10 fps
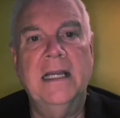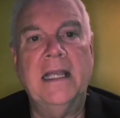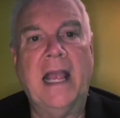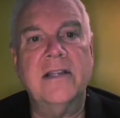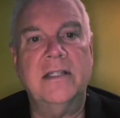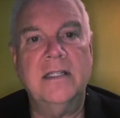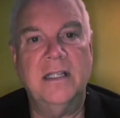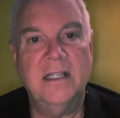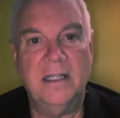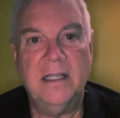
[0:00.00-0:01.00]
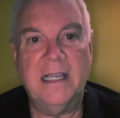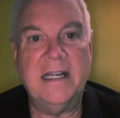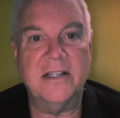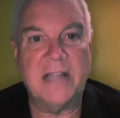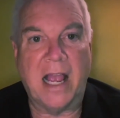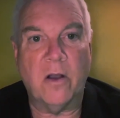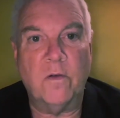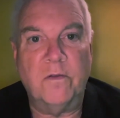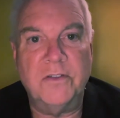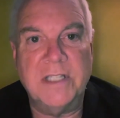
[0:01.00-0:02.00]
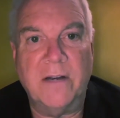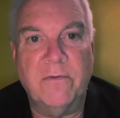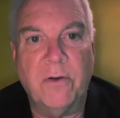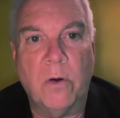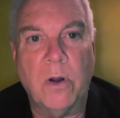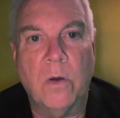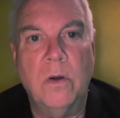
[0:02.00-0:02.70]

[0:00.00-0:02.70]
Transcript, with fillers: "Yes, it is elves," said Frodo.